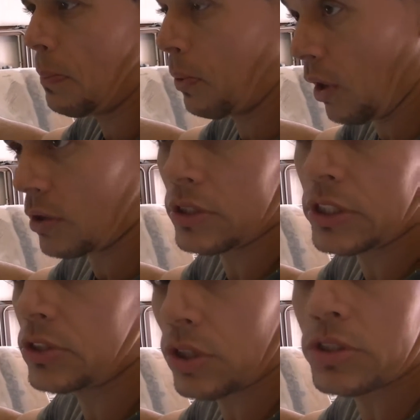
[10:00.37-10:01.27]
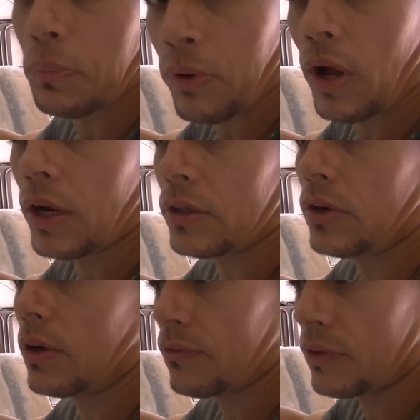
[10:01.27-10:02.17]
the plug. This is just the plug,
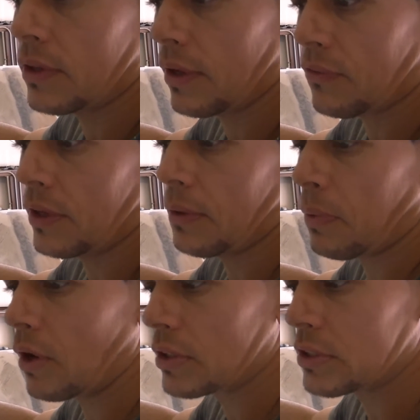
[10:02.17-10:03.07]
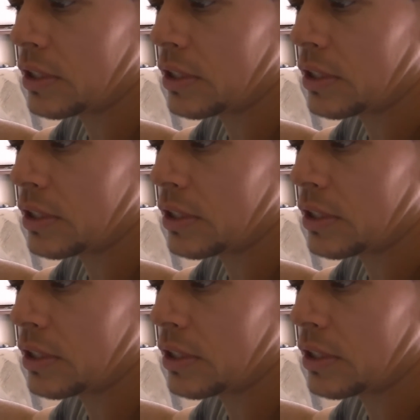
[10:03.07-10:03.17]
you know. And after the plug